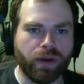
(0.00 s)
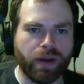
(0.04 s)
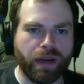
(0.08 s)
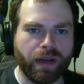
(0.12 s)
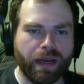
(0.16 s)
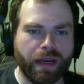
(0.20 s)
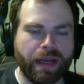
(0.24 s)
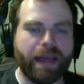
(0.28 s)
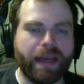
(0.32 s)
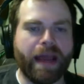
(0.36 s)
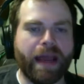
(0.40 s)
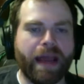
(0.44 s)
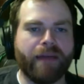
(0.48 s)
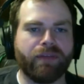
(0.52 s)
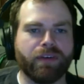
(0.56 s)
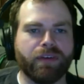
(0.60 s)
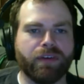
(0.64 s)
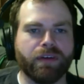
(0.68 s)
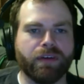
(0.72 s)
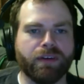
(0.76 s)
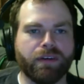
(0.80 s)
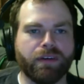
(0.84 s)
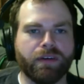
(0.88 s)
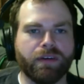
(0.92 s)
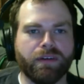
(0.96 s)

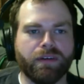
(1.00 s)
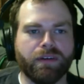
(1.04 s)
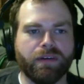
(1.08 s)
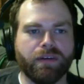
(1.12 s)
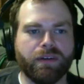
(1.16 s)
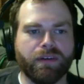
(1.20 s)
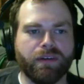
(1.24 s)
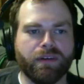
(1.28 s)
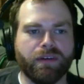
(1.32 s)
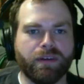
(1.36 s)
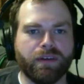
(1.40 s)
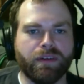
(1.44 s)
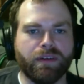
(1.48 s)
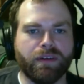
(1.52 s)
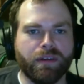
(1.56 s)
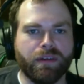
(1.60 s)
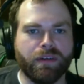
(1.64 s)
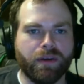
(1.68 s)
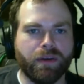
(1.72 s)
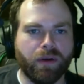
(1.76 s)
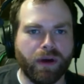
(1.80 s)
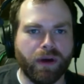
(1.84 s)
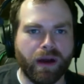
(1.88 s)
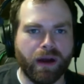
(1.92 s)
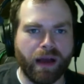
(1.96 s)
never,
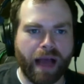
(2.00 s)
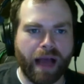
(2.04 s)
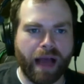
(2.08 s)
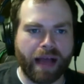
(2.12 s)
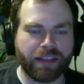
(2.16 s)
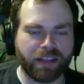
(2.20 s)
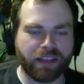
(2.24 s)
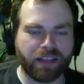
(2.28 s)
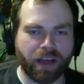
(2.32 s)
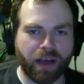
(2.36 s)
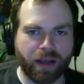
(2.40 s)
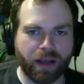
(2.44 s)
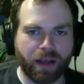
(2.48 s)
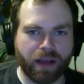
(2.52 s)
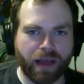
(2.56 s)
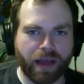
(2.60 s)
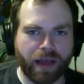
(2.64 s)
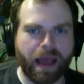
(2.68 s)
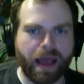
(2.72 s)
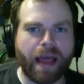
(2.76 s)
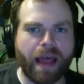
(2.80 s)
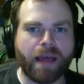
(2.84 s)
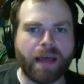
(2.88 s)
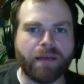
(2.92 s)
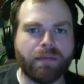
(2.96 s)

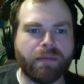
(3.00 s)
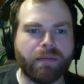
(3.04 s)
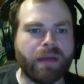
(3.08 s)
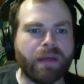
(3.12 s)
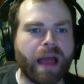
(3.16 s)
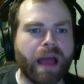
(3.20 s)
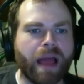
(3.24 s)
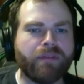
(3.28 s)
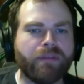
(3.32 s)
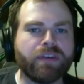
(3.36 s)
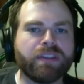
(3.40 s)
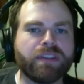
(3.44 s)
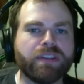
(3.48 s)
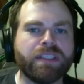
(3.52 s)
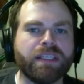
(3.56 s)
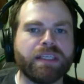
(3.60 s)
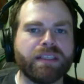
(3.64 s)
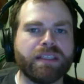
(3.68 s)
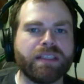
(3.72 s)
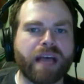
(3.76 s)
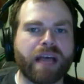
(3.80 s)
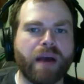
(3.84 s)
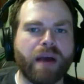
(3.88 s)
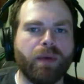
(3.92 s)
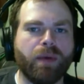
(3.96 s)
ever
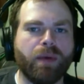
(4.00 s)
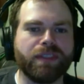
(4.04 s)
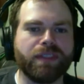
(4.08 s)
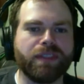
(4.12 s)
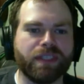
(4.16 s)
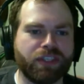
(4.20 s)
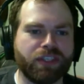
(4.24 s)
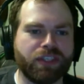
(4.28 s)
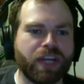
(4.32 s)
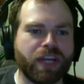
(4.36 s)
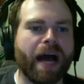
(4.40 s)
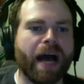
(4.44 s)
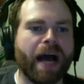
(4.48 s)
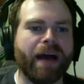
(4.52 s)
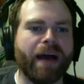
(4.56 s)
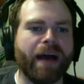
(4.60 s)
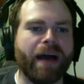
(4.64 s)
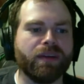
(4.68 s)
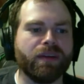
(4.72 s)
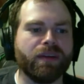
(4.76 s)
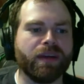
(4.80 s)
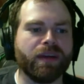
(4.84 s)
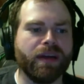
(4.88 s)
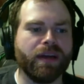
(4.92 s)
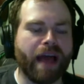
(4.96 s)
since I was a
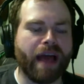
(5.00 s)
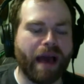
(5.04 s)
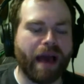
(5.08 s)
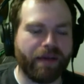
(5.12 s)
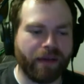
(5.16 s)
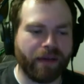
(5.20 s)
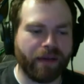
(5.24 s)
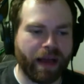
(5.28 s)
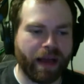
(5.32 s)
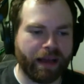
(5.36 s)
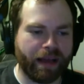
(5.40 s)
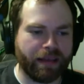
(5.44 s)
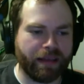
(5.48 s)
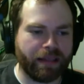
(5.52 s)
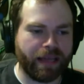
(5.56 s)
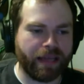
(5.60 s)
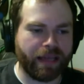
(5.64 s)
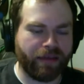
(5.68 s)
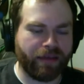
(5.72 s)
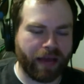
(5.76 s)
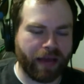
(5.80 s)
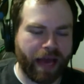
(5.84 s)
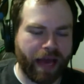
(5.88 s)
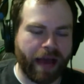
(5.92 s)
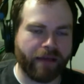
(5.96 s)
child, have I
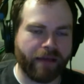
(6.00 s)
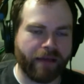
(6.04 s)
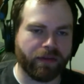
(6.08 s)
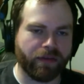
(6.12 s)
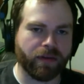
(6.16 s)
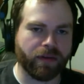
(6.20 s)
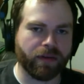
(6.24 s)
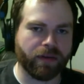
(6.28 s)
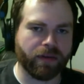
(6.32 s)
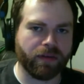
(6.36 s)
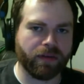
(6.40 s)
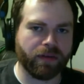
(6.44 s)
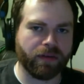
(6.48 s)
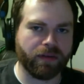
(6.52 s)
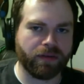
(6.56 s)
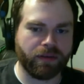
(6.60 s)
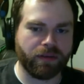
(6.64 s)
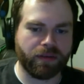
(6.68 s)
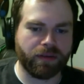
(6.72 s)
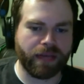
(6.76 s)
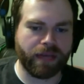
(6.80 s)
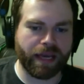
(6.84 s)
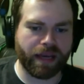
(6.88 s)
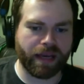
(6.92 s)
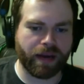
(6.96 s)
ever
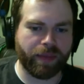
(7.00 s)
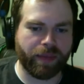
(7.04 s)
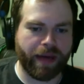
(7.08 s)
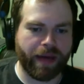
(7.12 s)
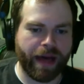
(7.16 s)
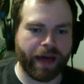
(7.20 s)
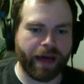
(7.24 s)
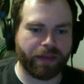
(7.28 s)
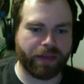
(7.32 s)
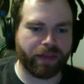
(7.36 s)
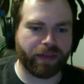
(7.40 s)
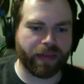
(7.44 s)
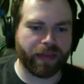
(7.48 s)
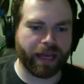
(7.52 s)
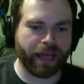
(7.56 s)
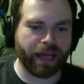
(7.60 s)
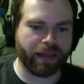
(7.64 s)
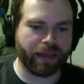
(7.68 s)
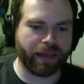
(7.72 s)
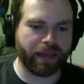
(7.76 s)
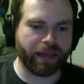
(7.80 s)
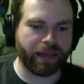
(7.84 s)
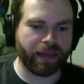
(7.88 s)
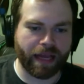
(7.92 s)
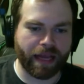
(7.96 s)
taken a bath.
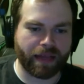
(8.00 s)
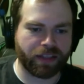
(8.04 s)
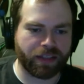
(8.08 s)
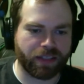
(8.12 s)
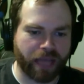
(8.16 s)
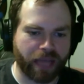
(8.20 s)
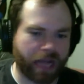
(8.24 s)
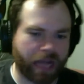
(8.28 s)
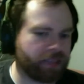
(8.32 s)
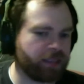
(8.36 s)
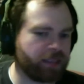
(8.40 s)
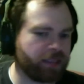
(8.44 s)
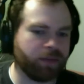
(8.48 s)
Like, that is not